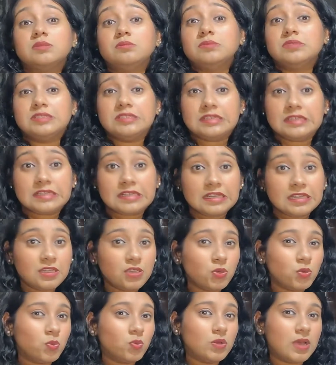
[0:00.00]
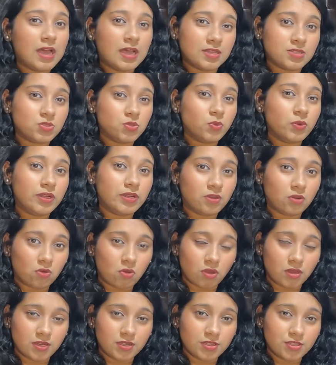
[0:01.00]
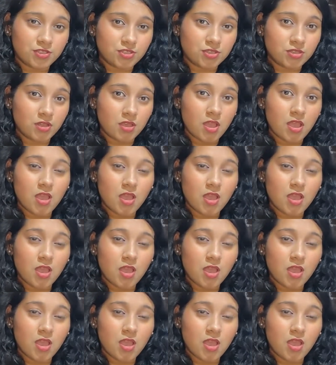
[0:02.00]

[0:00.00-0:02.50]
immediately as you enter college.